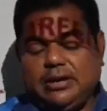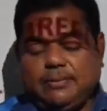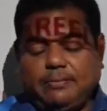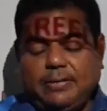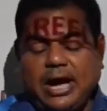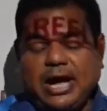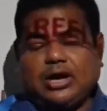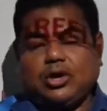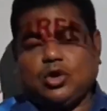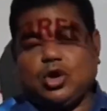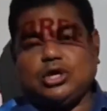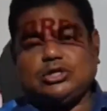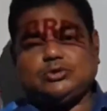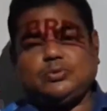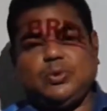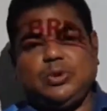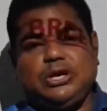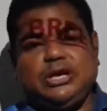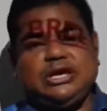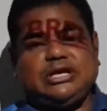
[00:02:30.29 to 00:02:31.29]
By
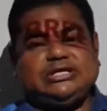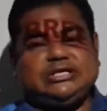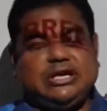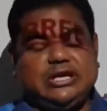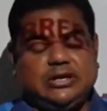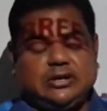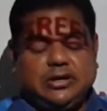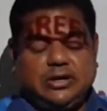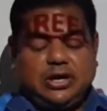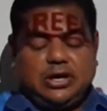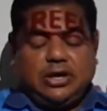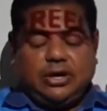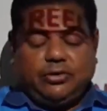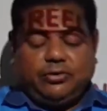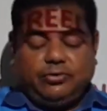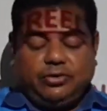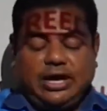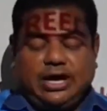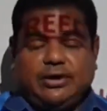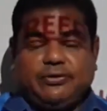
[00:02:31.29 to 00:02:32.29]
cross-pollination,
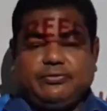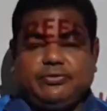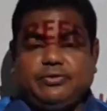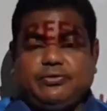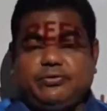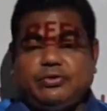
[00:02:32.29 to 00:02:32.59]
we